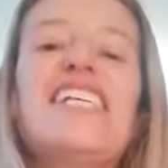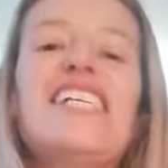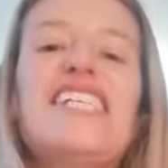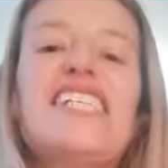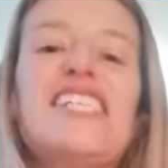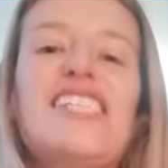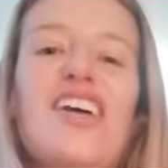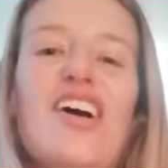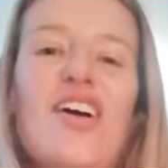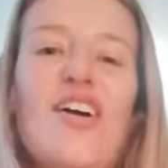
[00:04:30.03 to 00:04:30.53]

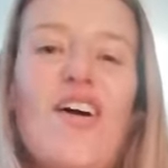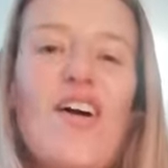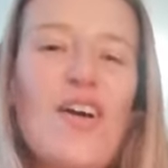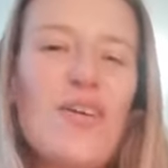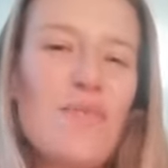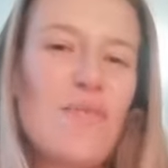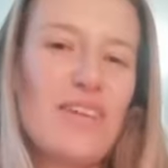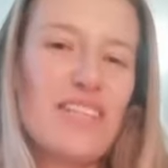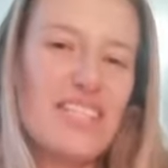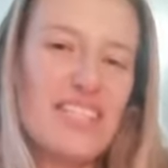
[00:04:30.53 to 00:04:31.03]
So I
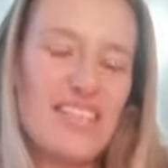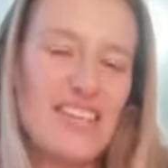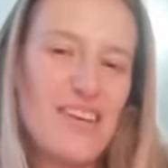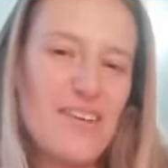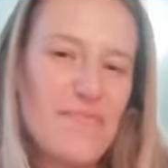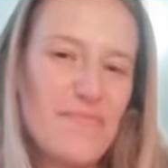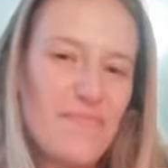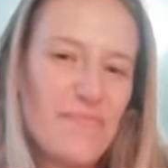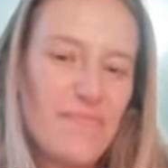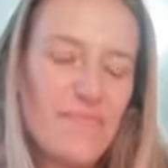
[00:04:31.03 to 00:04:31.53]
wonder
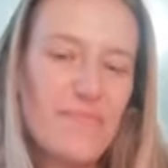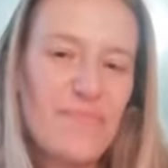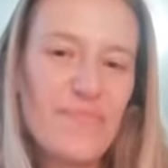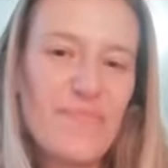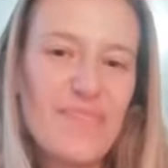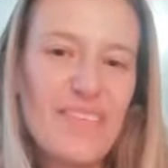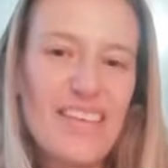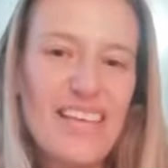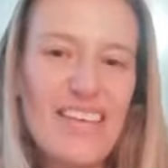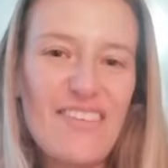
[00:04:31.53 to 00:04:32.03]

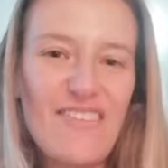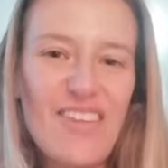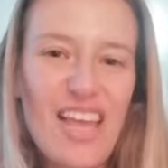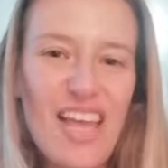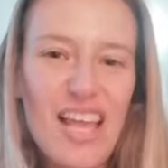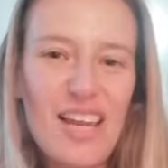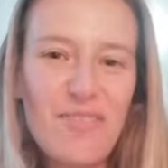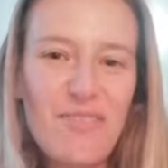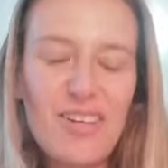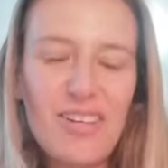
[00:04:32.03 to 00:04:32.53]
if
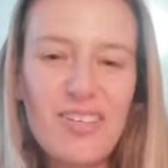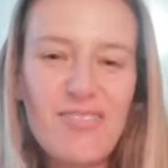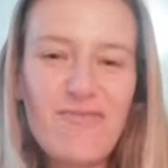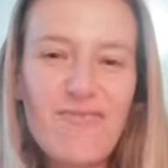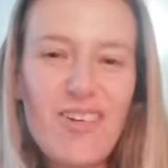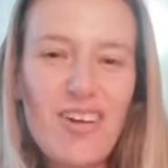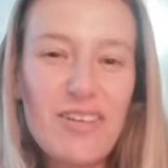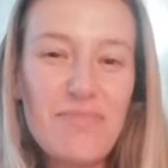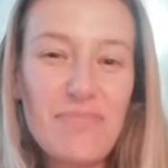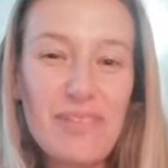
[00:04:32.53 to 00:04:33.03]
anyone could
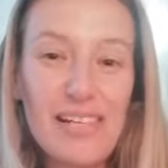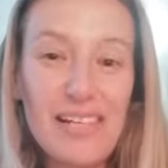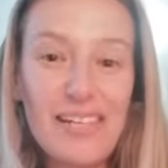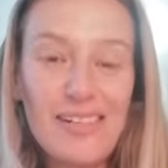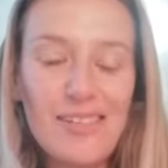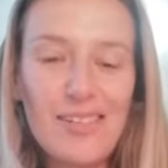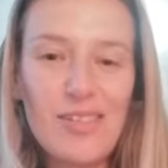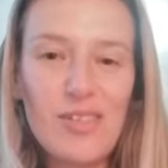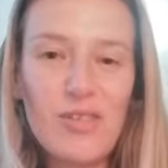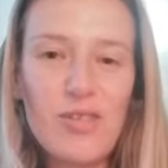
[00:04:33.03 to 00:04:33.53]
write me a
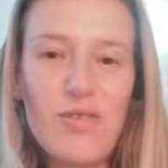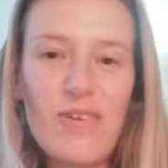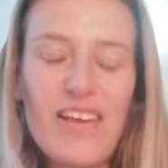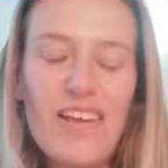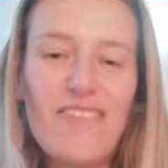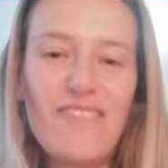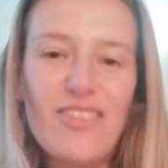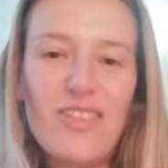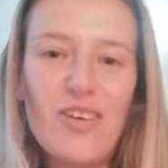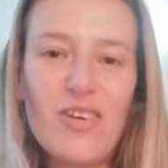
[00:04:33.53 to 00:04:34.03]
little
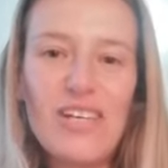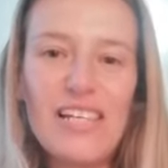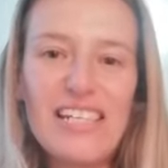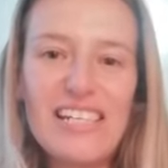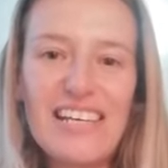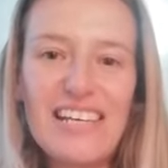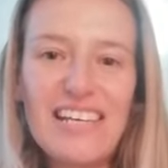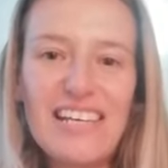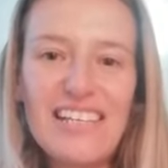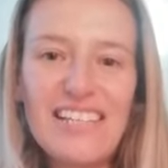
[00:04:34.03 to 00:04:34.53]
story over the
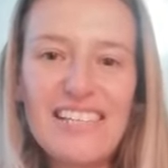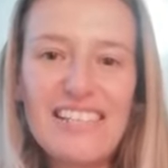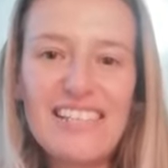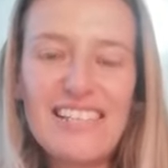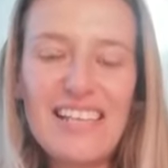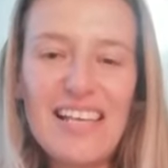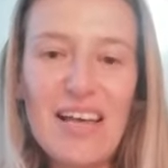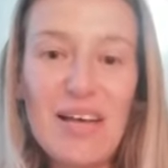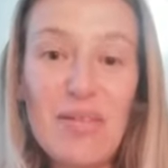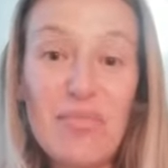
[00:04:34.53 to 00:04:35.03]

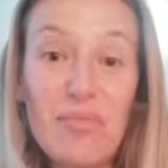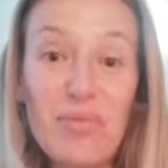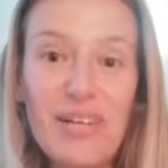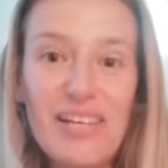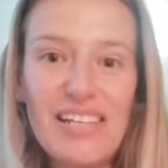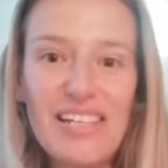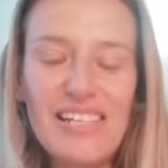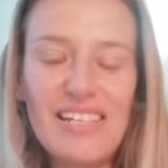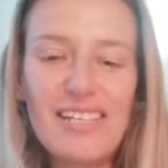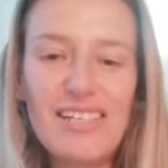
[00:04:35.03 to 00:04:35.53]
holidays and bring
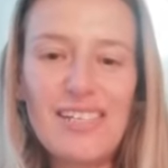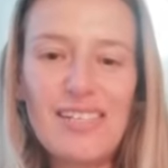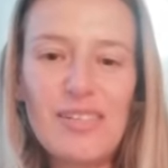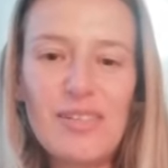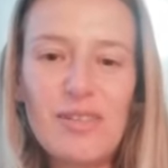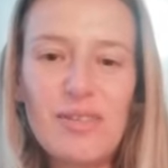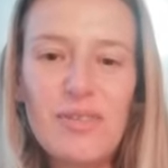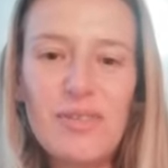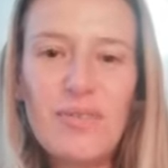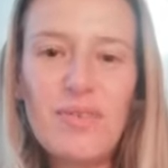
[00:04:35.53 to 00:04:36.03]
it into
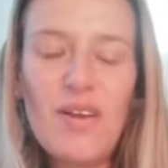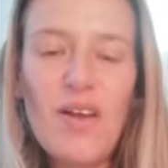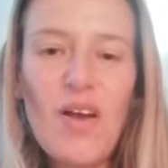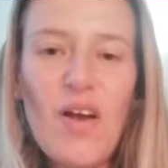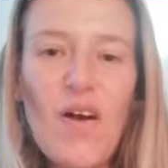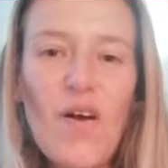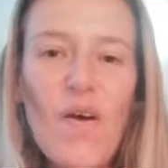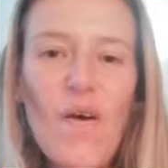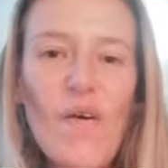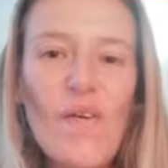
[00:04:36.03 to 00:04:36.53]
school,
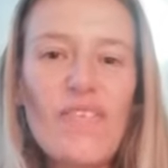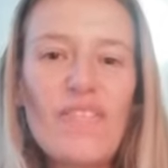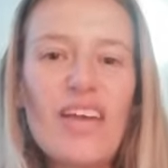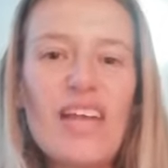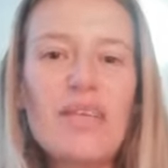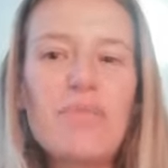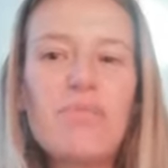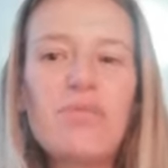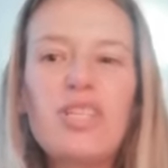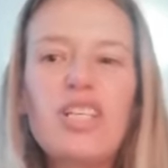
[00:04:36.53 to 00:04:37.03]
or if
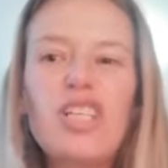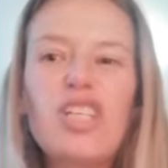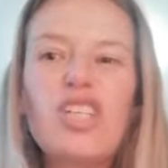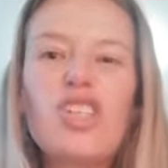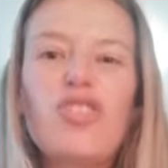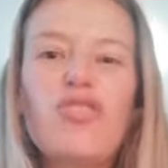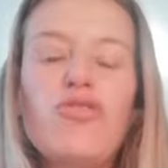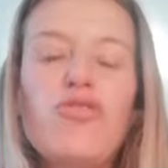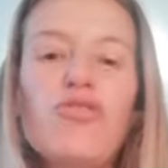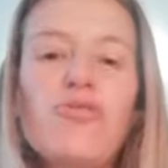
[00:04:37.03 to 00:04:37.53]
anybody could
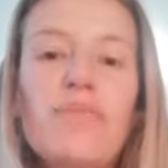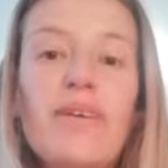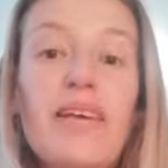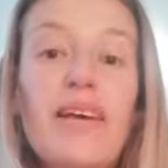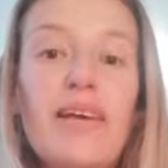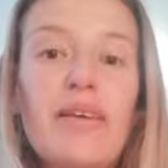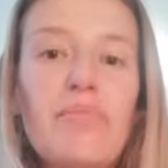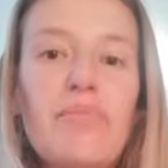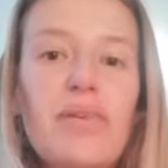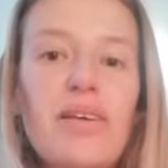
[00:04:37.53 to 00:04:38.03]
draw me
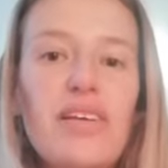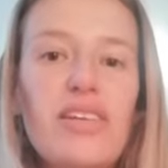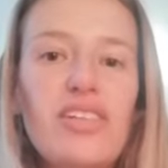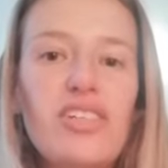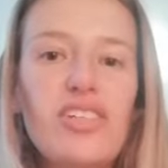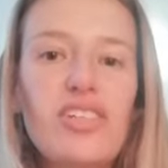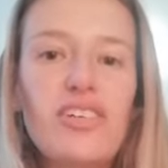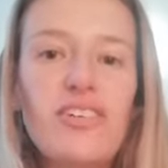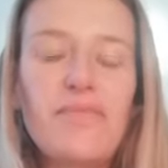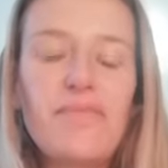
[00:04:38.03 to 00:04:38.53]
a
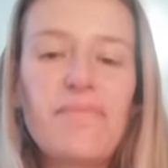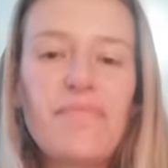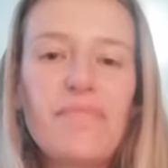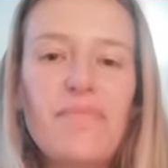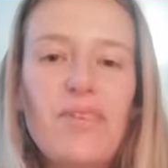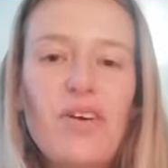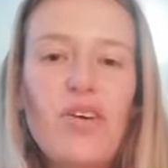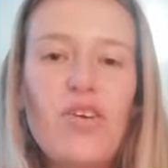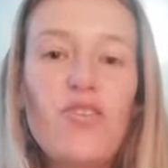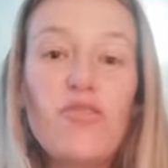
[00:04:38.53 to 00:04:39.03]
picture
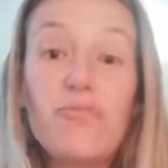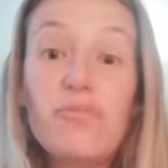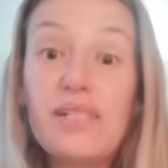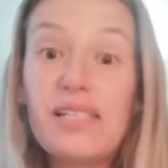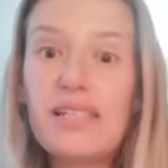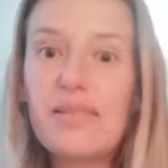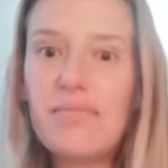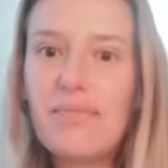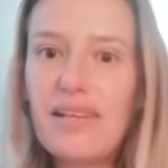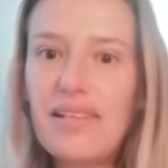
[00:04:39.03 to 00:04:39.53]
of
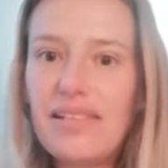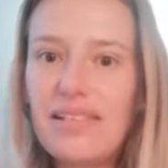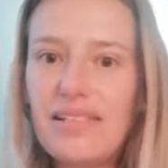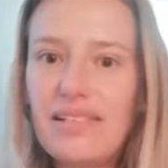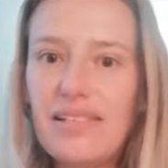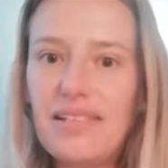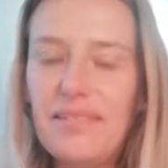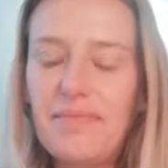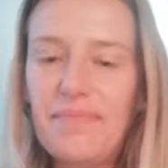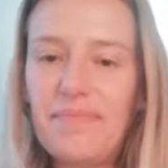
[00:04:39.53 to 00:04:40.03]
Mr.
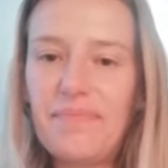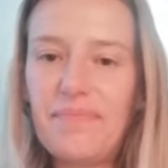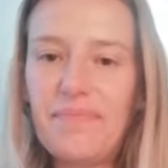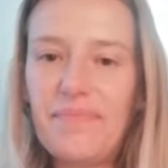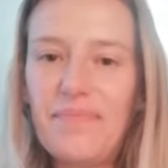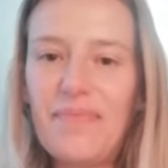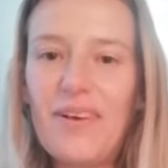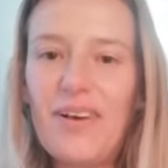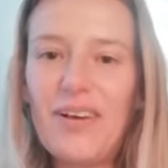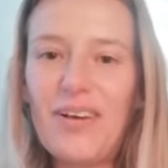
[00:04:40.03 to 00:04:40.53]
Messy
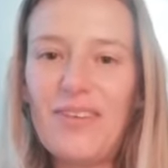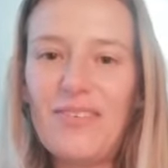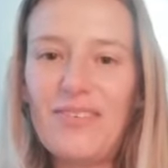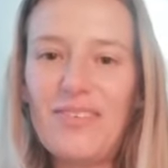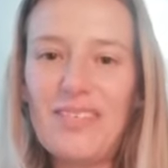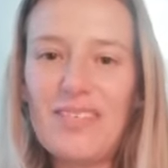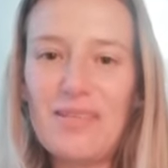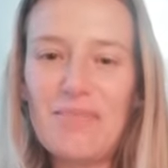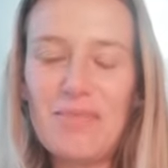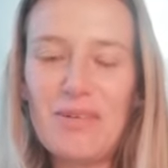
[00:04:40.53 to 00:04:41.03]
over
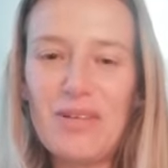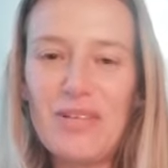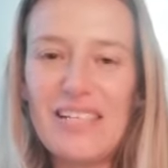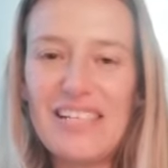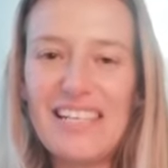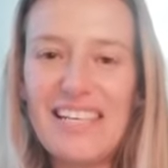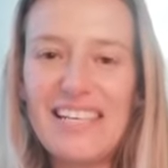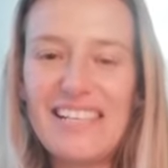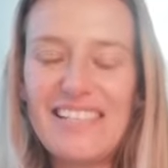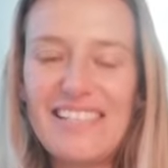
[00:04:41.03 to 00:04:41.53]
the summer
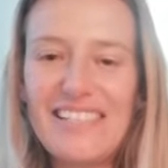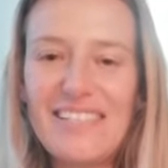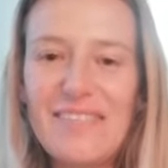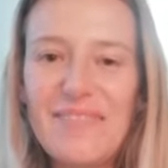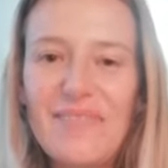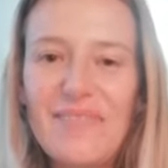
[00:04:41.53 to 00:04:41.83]
holidays.